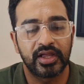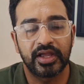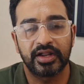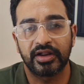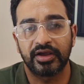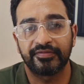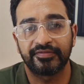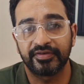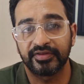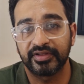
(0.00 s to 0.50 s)

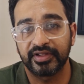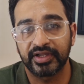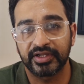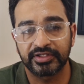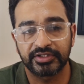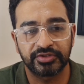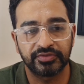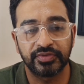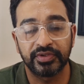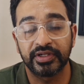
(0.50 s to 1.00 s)
And after
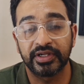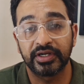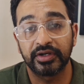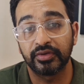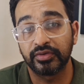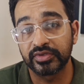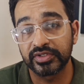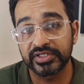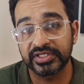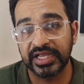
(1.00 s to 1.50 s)
that, you will get
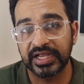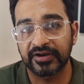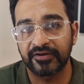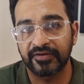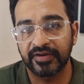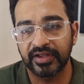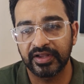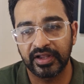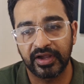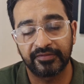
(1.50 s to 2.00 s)
a good
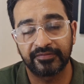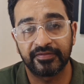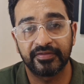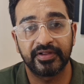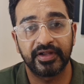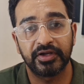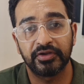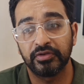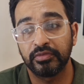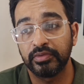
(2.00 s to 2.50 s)
salary. After
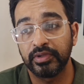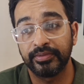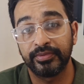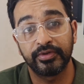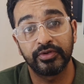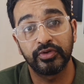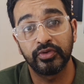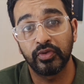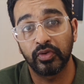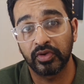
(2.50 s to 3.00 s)
that, you'll be
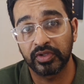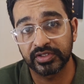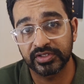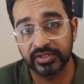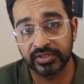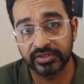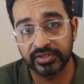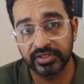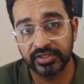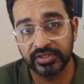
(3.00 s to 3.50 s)
able to do all
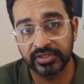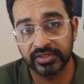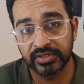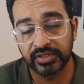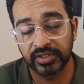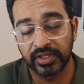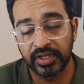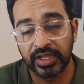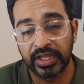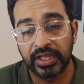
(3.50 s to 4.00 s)
surgeries.
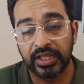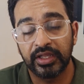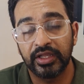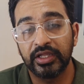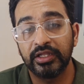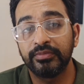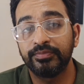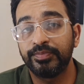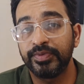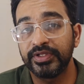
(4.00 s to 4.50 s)

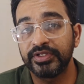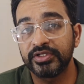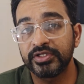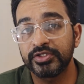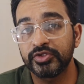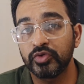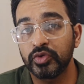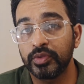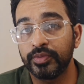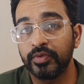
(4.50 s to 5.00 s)
In
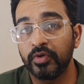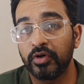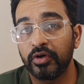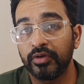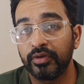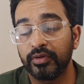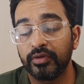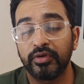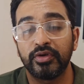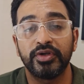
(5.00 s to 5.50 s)
PGs, you will be
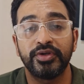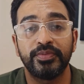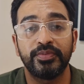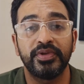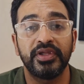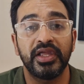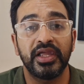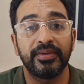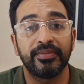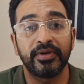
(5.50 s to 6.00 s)
only
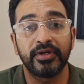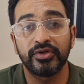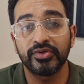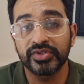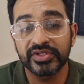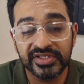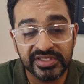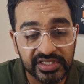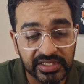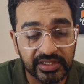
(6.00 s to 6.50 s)
be able
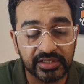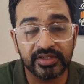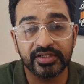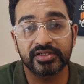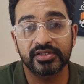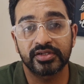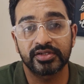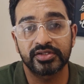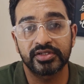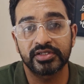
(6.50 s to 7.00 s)
to see the
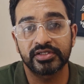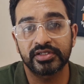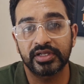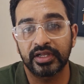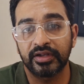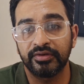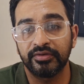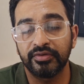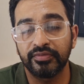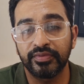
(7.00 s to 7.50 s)
surgeries
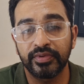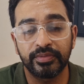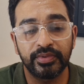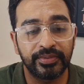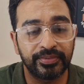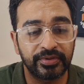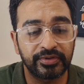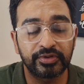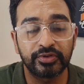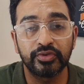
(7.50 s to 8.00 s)
and you will be
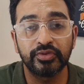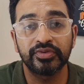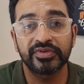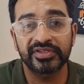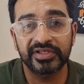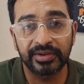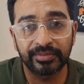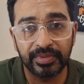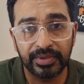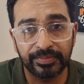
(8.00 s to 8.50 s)
able to do
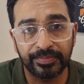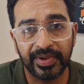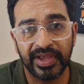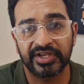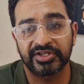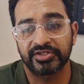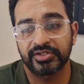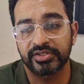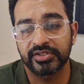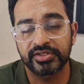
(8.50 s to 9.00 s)
some
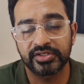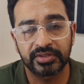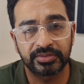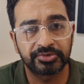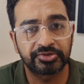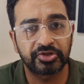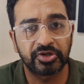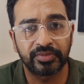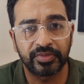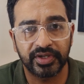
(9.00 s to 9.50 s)
impactions,
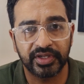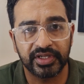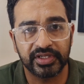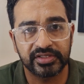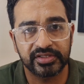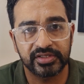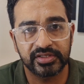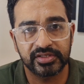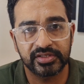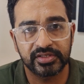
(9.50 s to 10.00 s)
some trauma
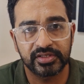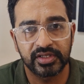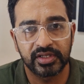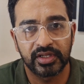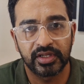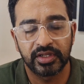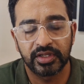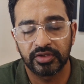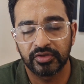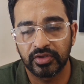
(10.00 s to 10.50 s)
cases.
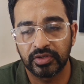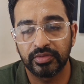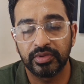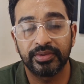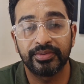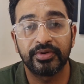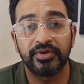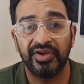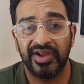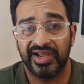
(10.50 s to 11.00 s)
You'll
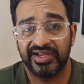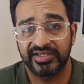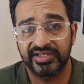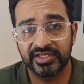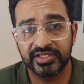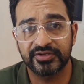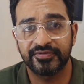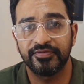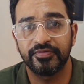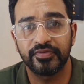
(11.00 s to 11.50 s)
be able to
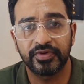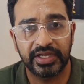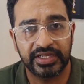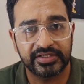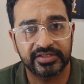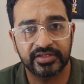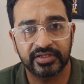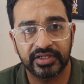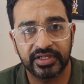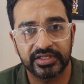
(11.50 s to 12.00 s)
assist few
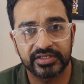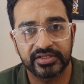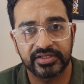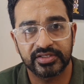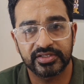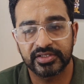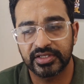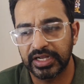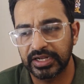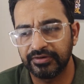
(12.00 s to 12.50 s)
cancer
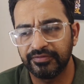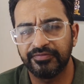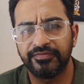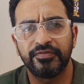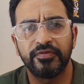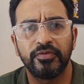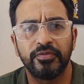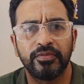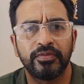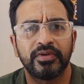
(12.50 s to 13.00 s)
cases and
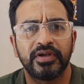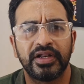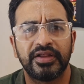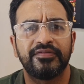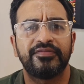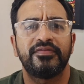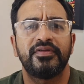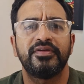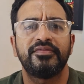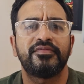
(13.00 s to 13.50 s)
few
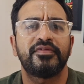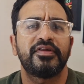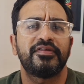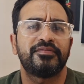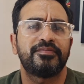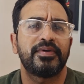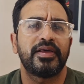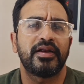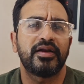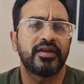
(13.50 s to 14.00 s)
cleft lip,
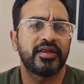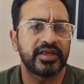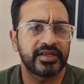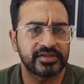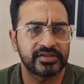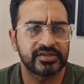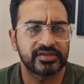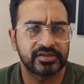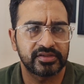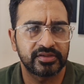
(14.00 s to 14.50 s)
cleft palate
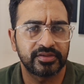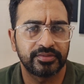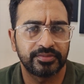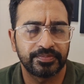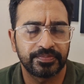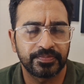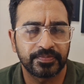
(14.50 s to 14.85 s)
cases.